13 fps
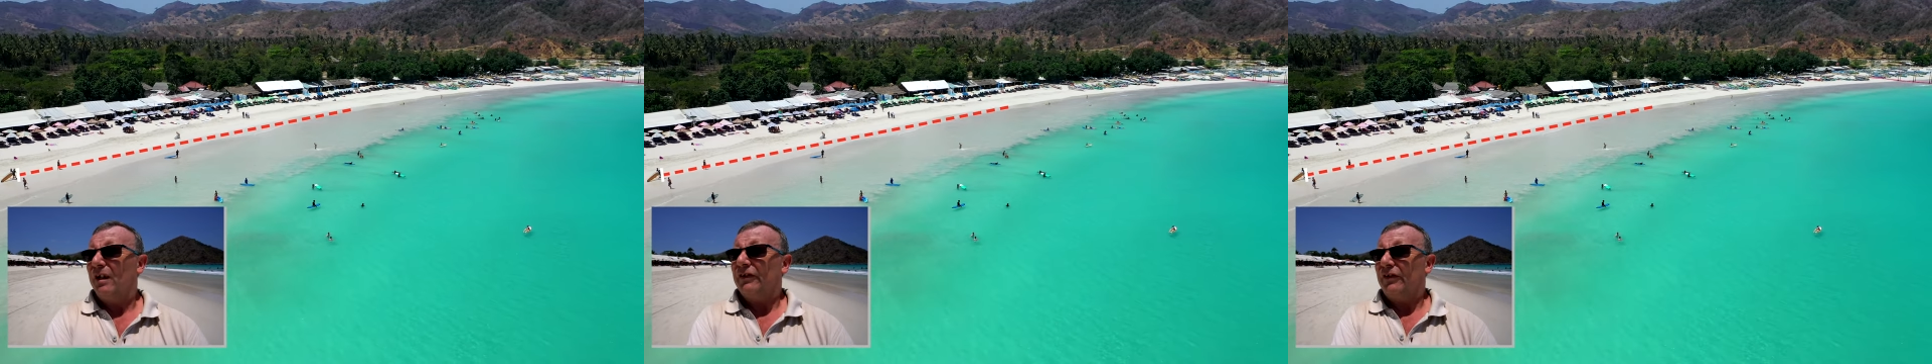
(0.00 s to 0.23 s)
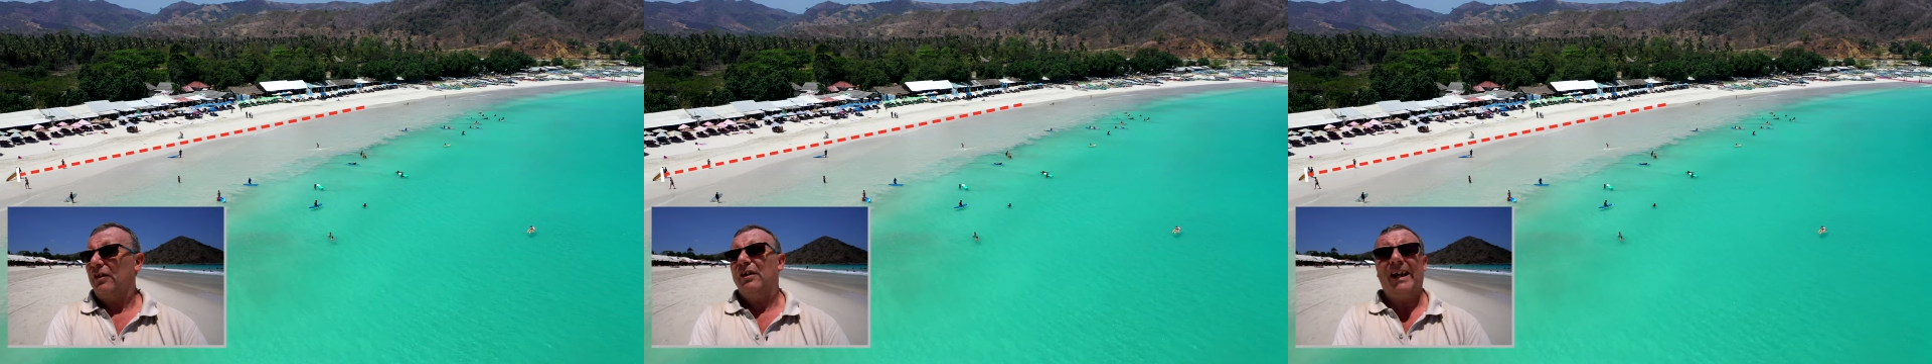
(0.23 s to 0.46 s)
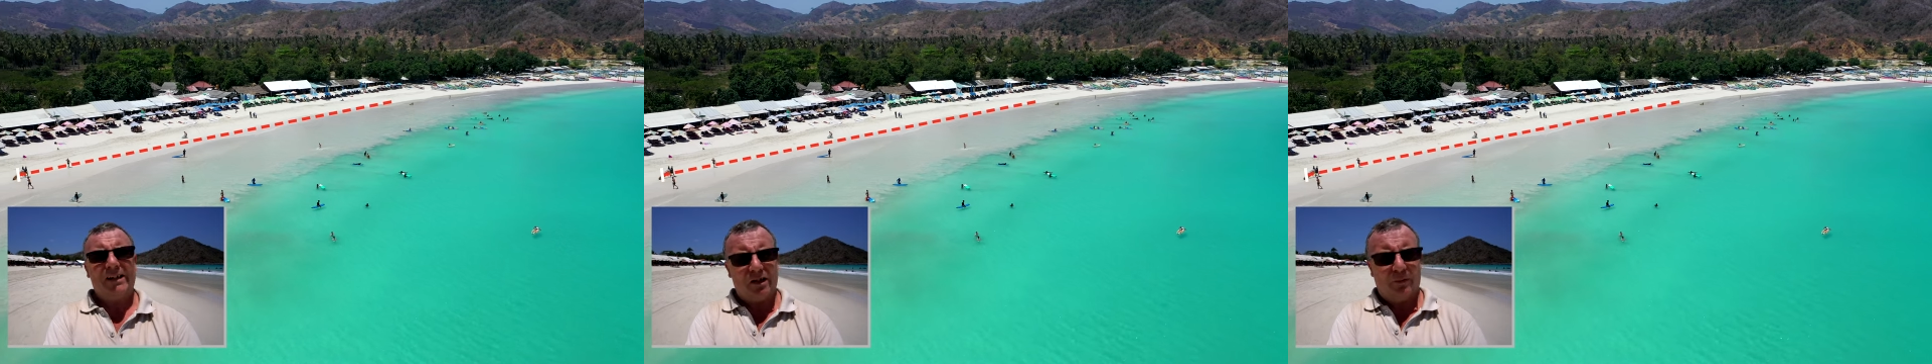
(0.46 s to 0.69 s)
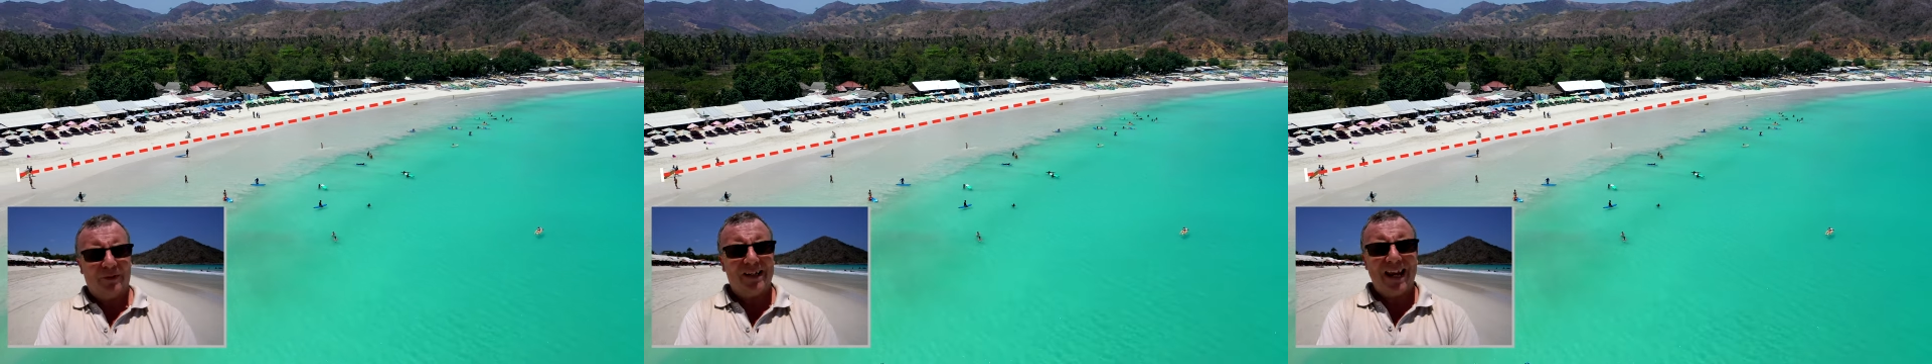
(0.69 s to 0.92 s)
So you can get
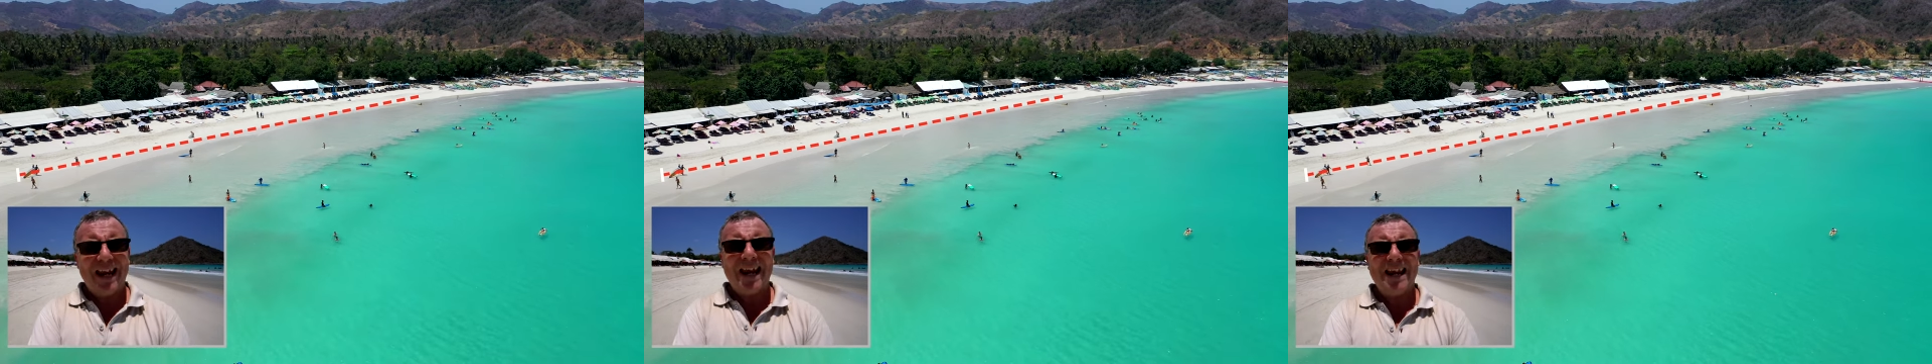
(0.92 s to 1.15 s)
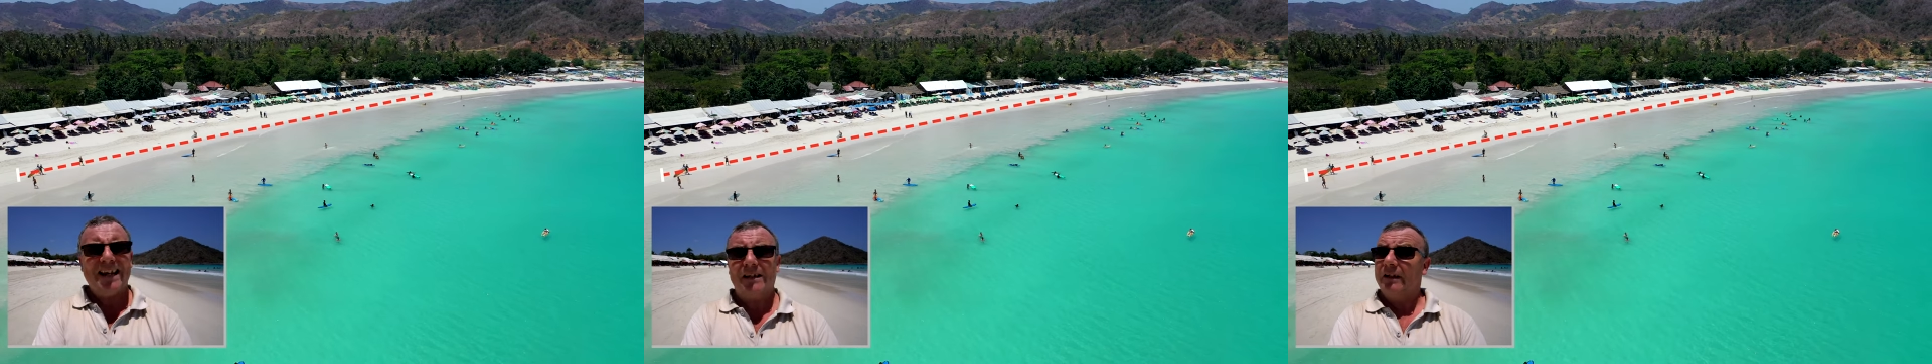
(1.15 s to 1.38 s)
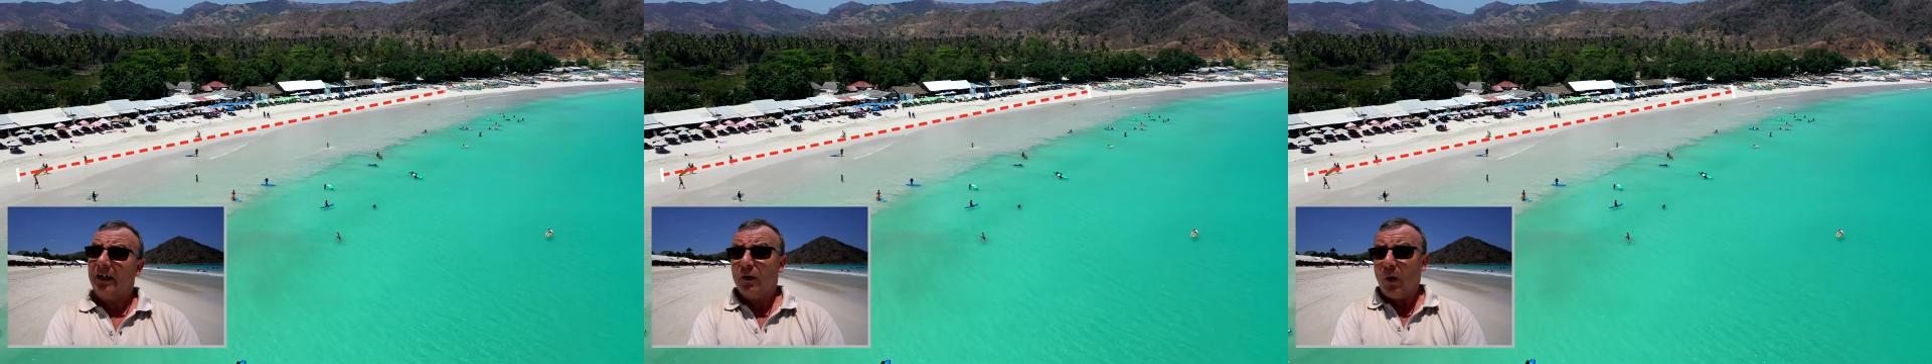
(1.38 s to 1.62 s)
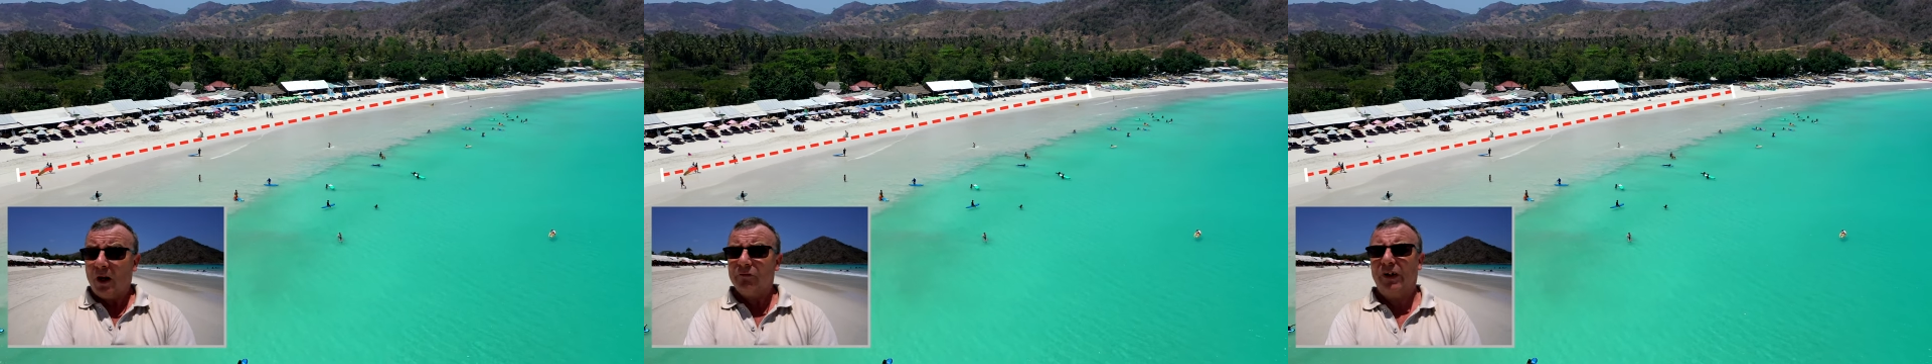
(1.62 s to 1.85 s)
something to eat, and they're
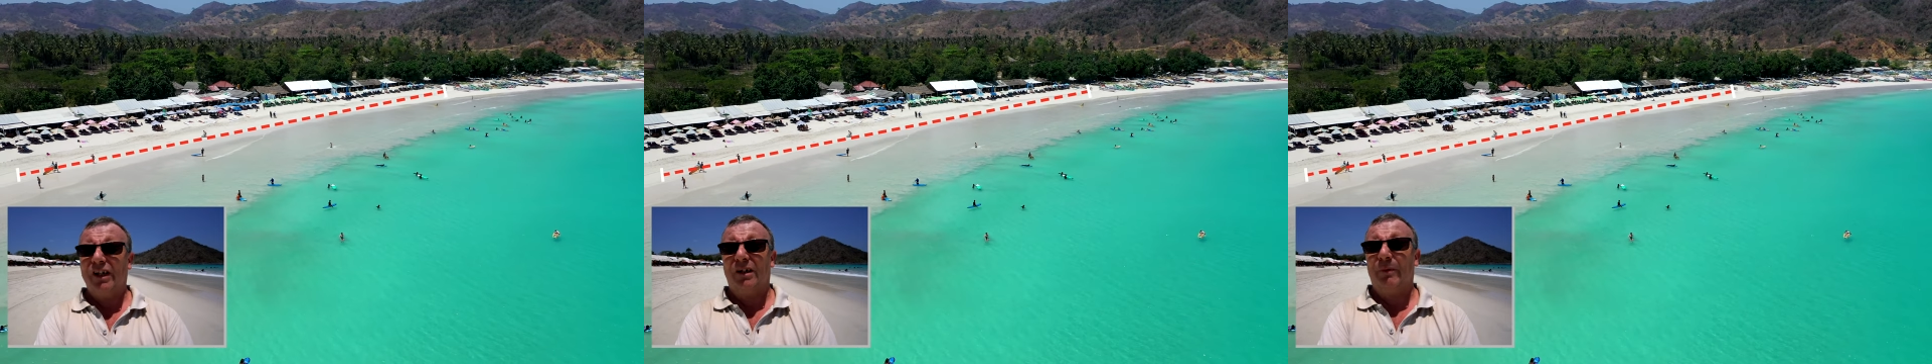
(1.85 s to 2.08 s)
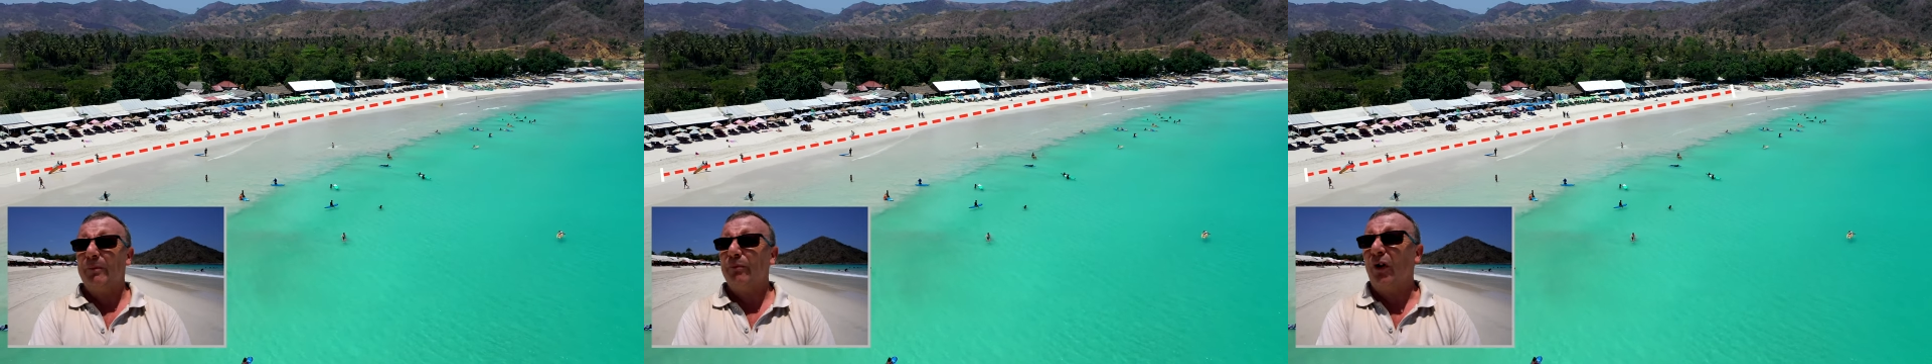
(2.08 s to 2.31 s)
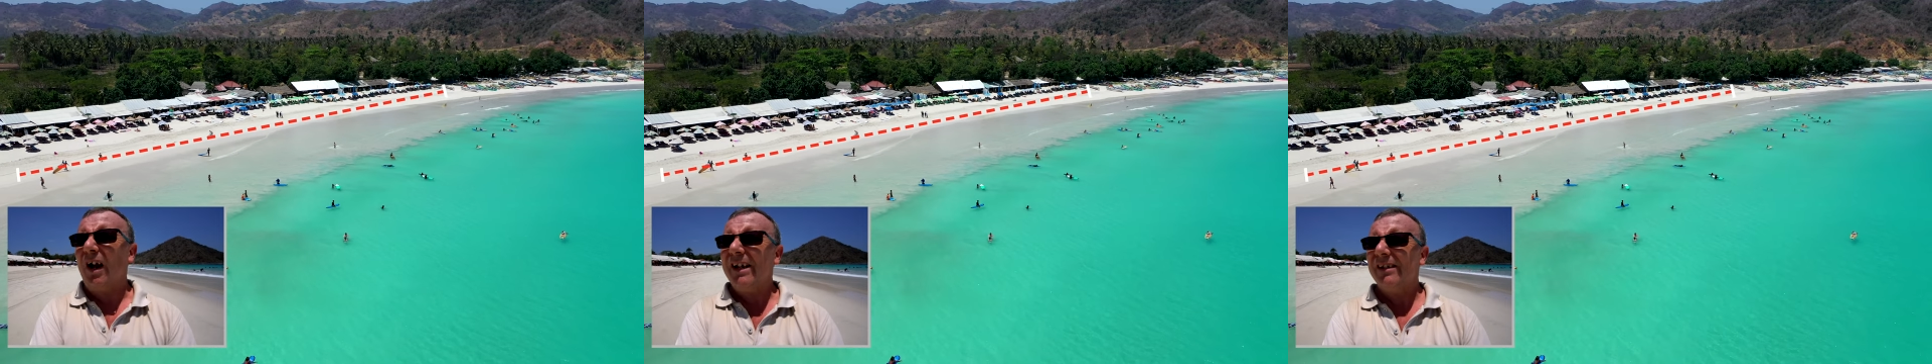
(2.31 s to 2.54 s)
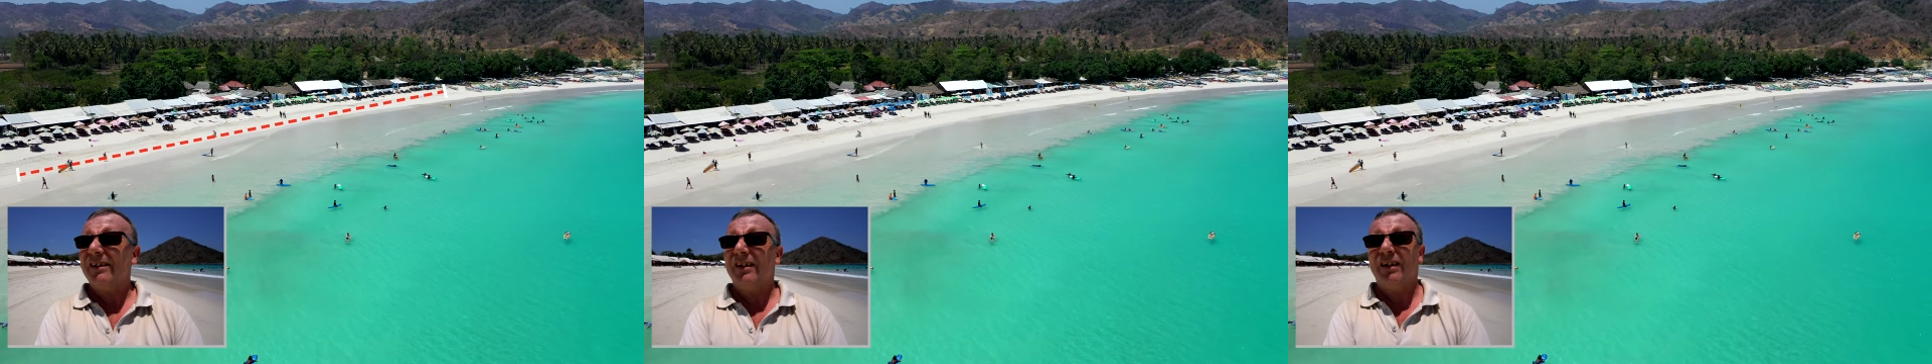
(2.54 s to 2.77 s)
quite reasonably
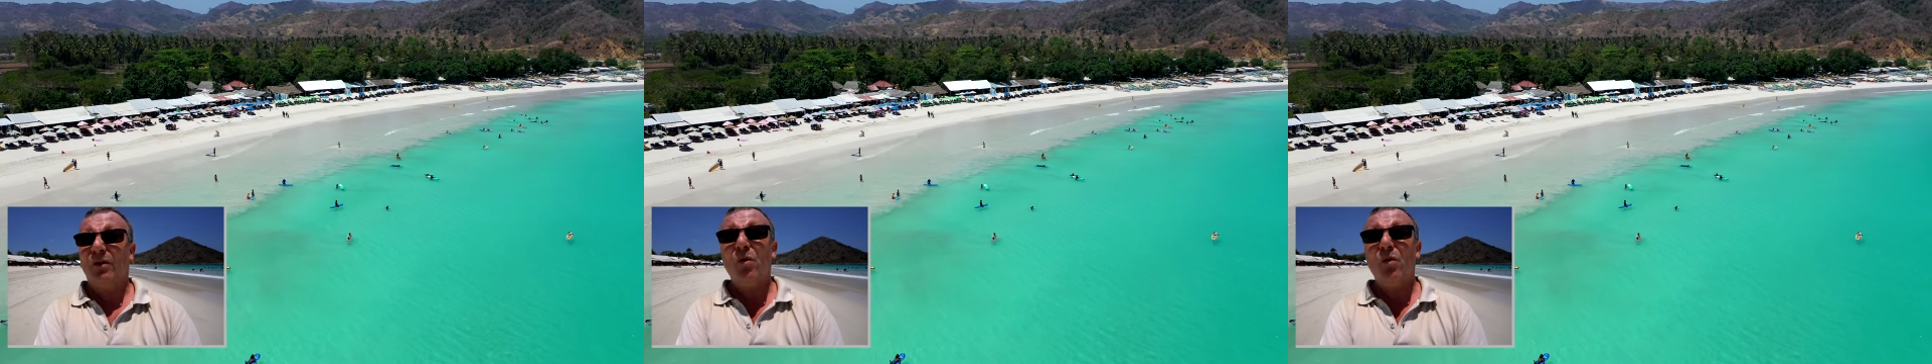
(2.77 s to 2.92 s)
priced.